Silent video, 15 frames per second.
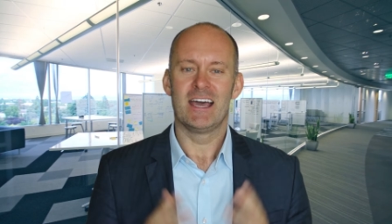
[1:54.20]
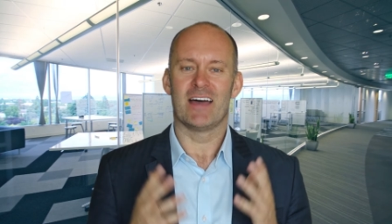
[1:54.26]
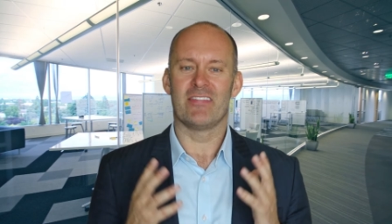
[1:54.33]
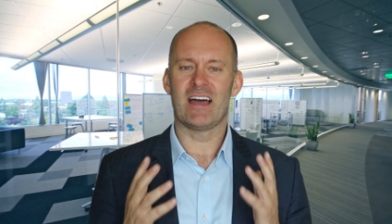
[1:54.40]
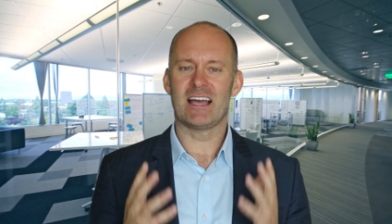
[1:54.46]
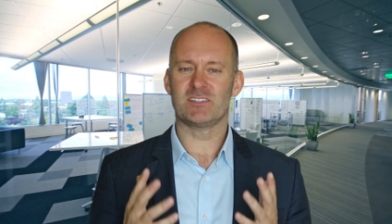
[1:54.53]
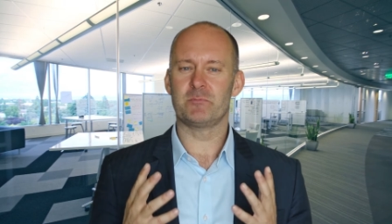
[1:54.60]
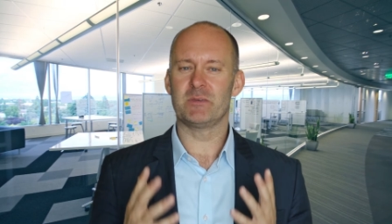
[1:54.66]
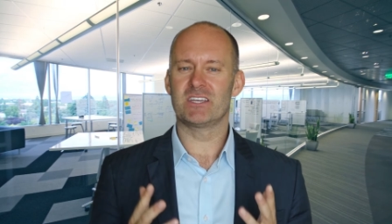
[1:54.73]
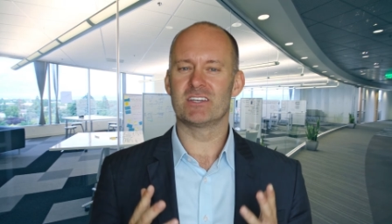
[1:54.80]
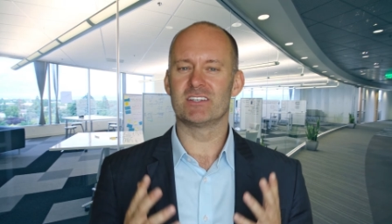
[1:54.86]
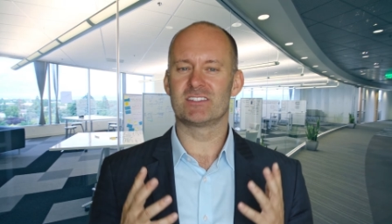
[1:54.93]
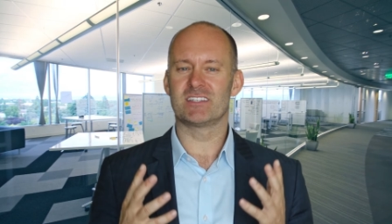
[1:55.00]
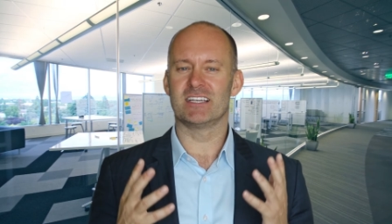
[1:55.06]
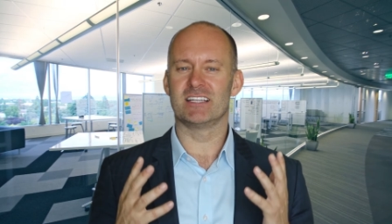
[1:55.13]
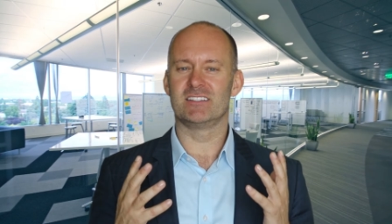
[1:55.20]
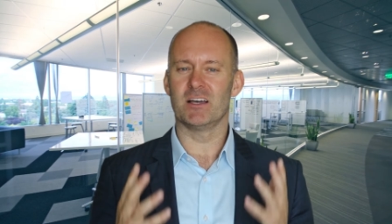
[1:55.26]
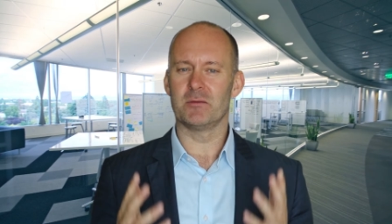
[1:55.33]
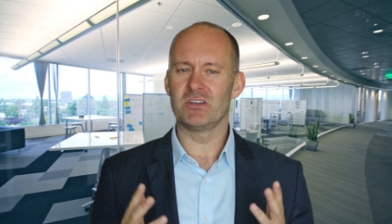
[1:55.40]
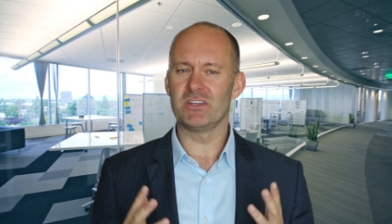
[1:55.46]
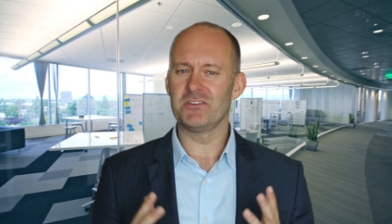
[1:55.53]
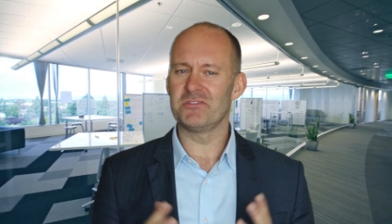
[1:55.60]
And that's because in
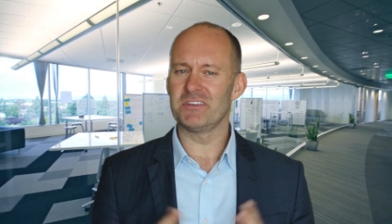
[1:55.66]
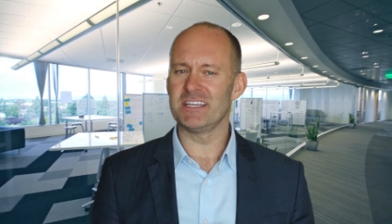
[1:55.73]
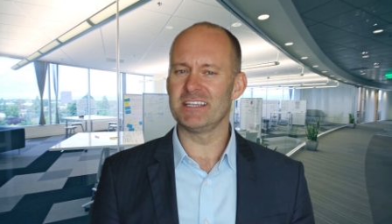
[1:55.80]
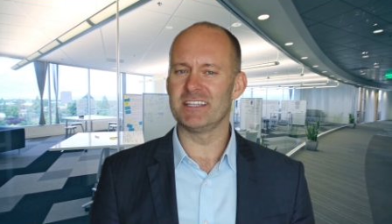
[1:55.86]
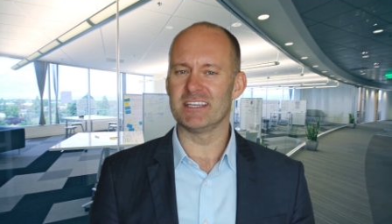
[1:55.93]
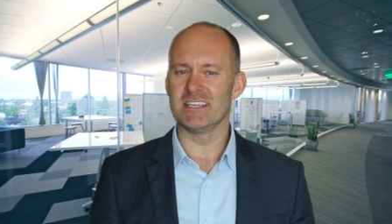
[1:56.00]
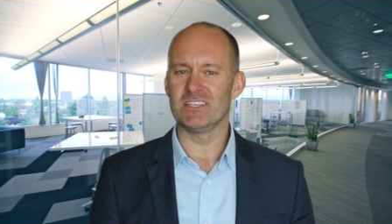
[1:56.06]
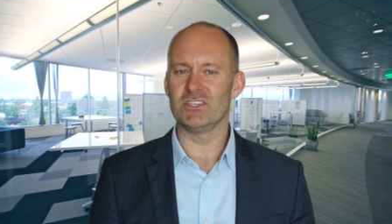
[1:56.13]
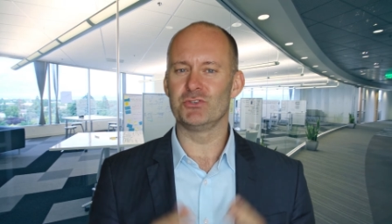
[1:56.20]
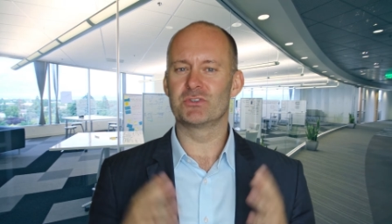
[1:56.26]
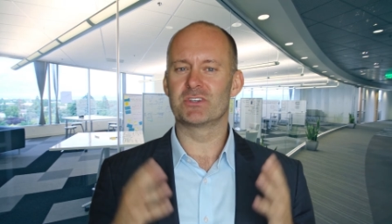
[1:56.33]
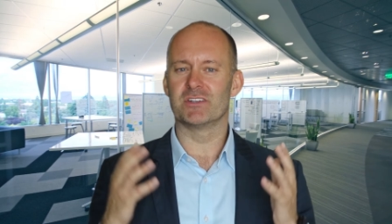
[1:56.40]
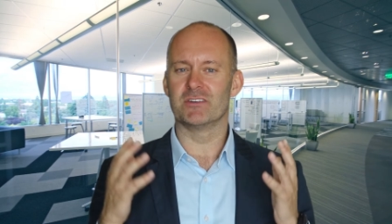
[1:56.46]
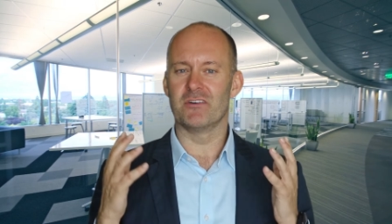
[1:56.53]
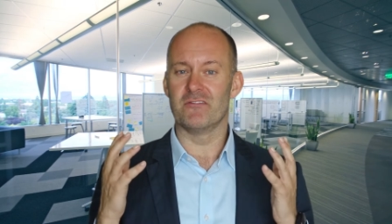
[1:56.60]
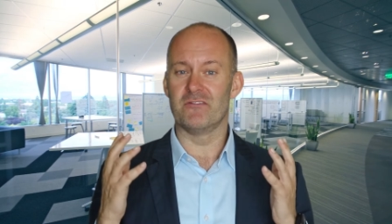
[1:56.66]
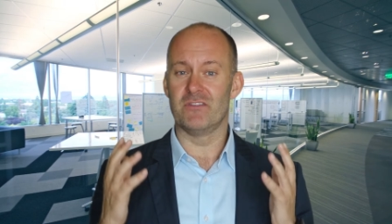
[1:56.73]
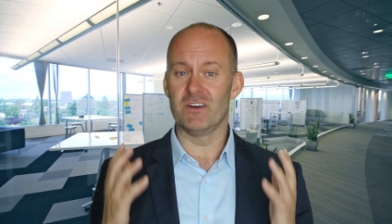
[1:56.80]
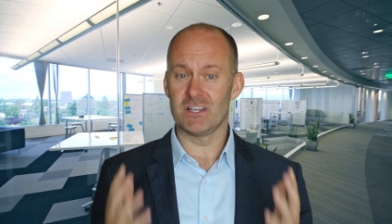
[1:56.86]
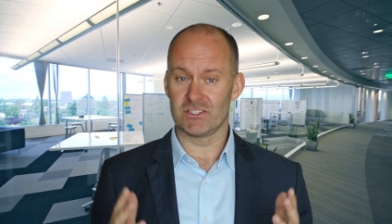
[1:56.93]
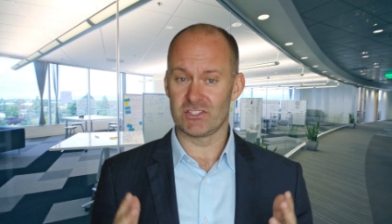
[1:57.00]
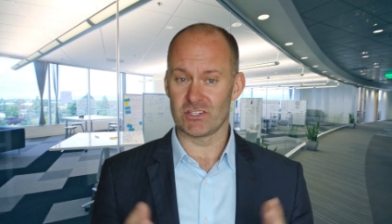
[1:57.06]
WVD, you can
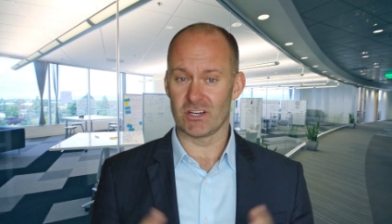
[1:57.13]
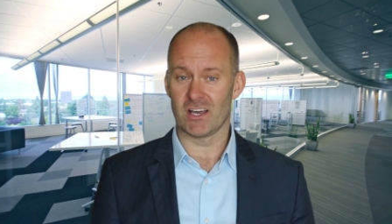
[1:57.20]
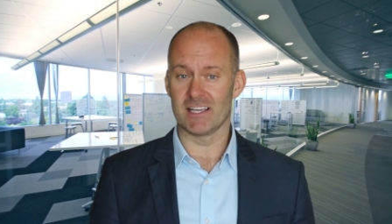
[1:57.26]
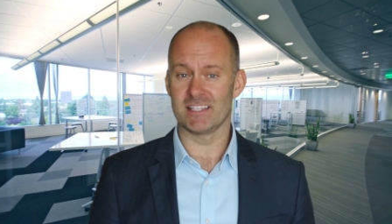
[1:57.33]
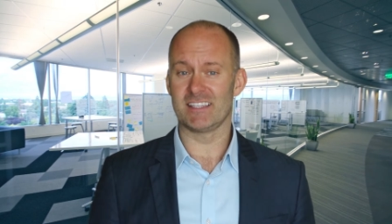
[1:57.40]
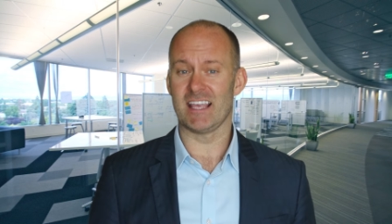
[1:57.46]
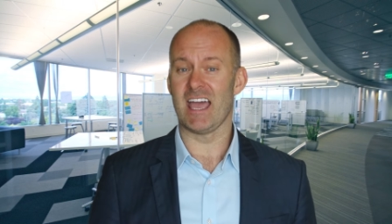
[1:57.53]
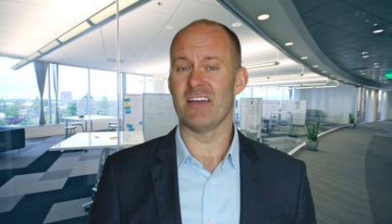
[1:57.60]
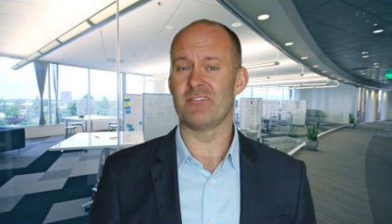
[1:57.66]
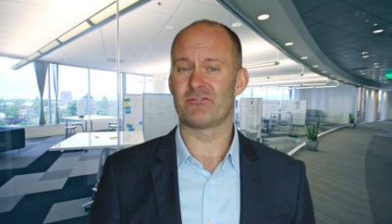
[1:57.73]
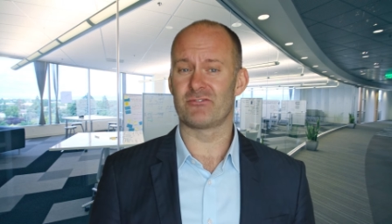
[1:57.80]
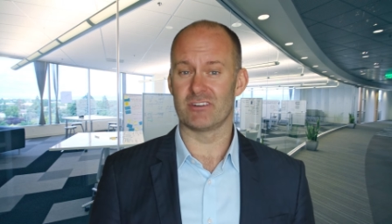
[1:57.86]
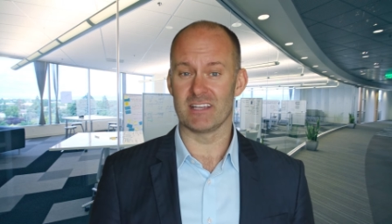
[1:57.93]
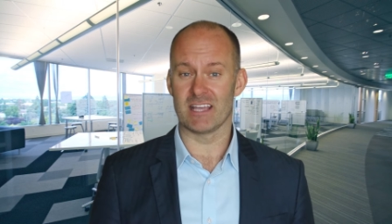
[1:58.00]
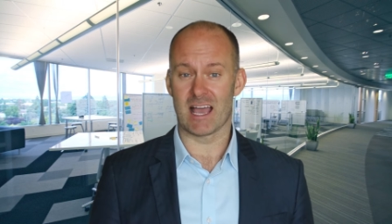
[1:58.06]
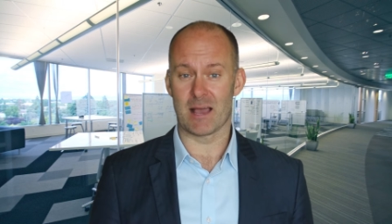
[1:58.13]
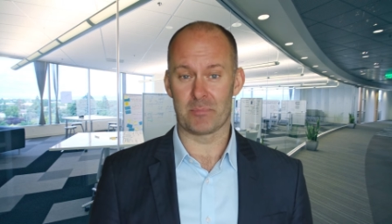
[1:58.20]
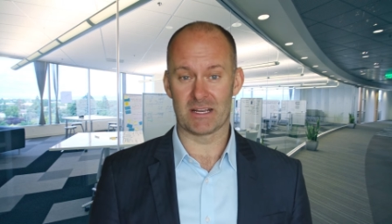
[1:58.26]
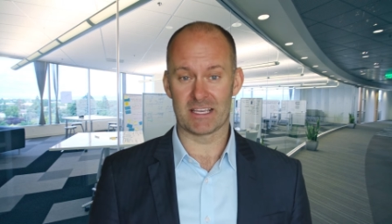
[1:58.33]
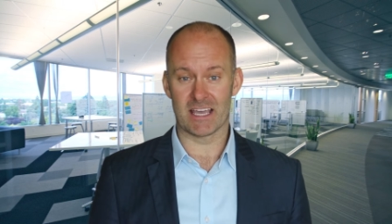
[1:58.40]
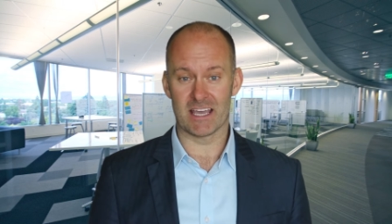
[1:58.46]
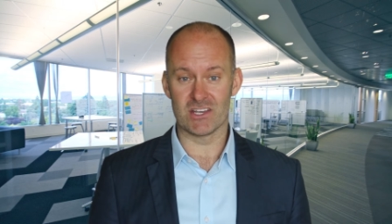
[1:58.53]
virtualize every
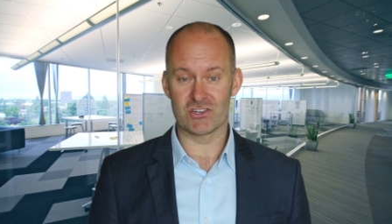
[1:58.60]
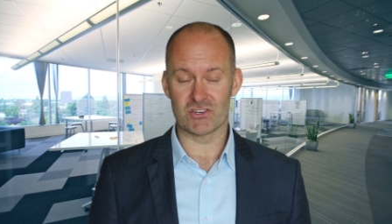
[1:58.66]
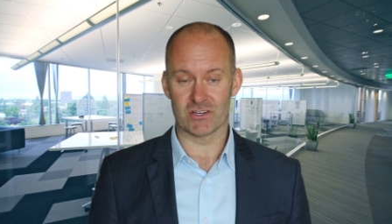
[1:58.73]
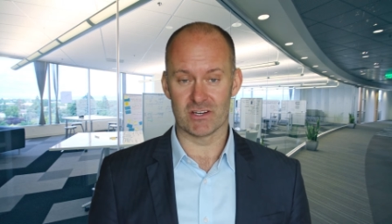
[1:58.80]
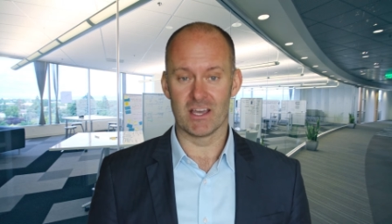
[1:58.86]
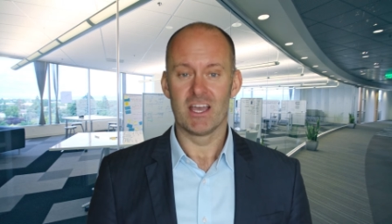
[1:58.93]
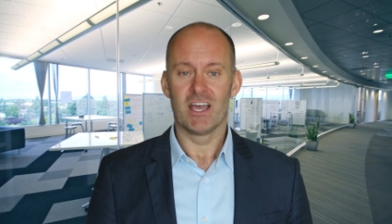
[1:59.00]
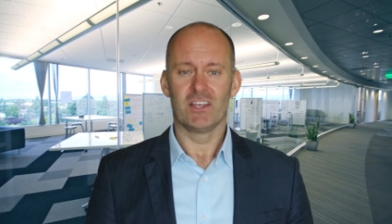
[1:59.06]
application.